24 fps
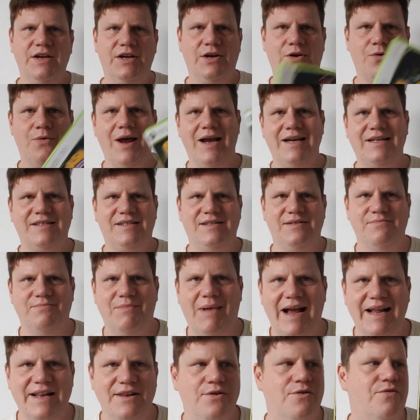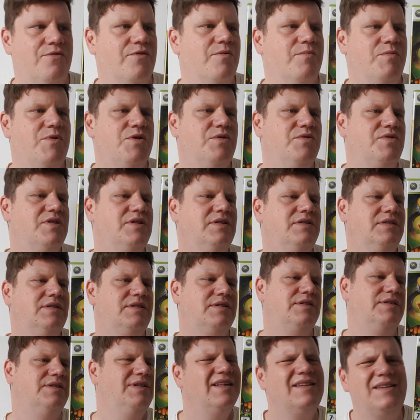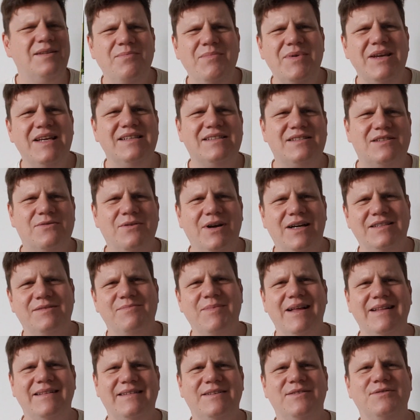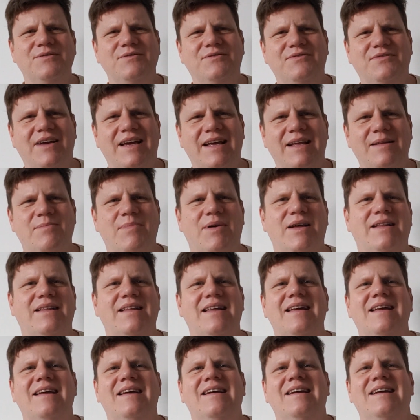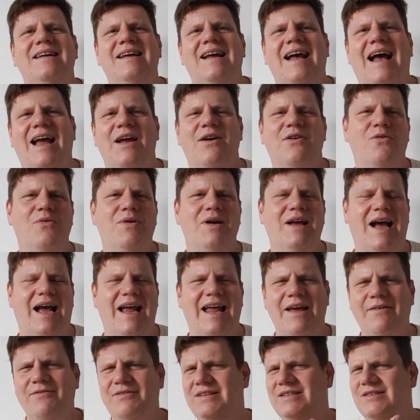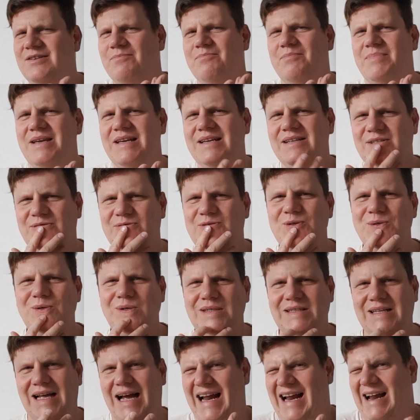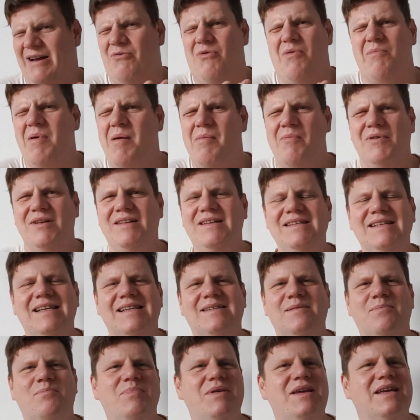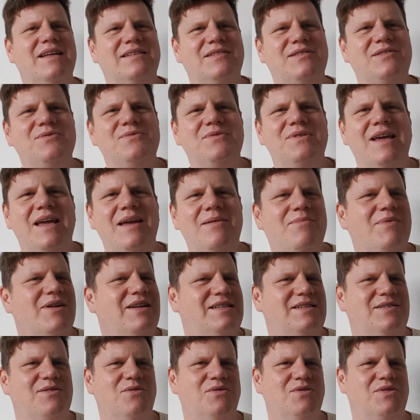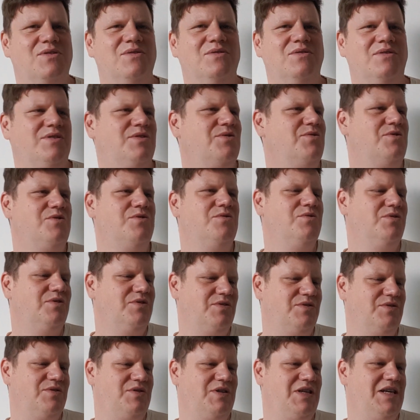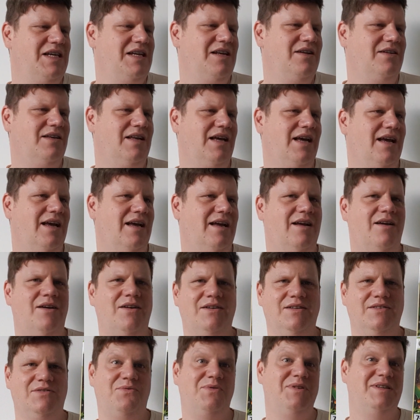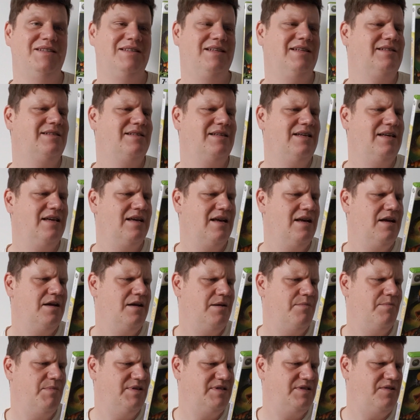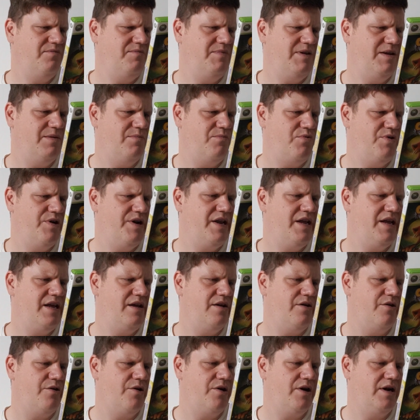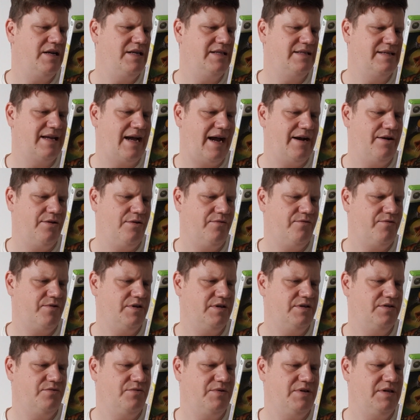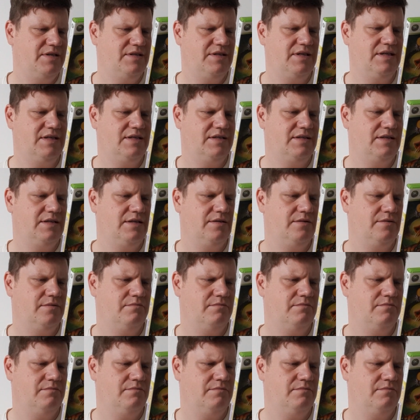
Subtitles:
Crash Mind Over Mutant. Not the biggest Crash Bandicoot fan, but I have this on PS2. I remember this as a PS2 game, but it's also so cool to see it on a 360. Must have been a pretty early title for the 360.